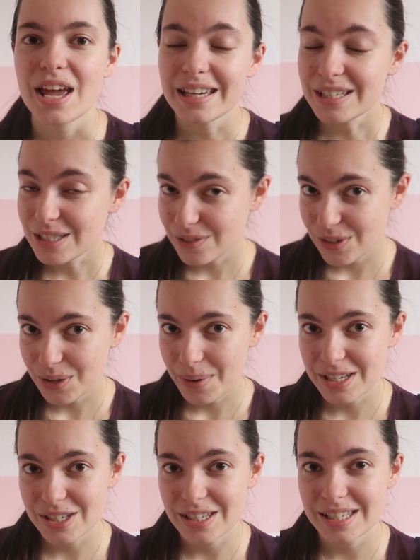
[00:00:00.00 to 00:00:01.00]
interview
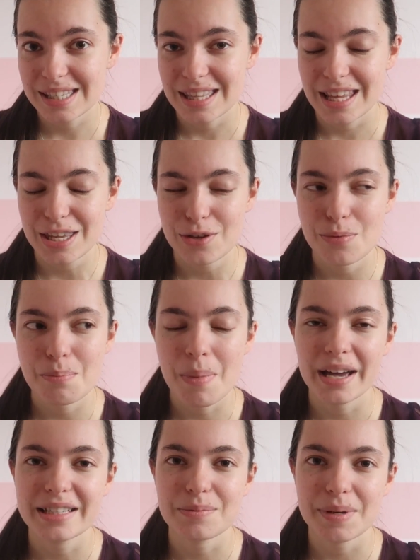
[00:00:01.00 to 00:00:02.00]
questions that you
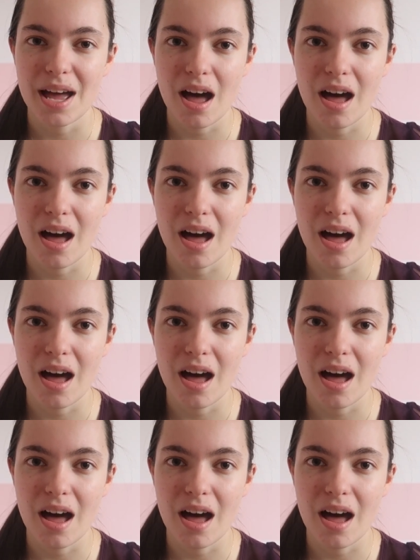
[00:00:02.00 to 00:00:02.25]
might be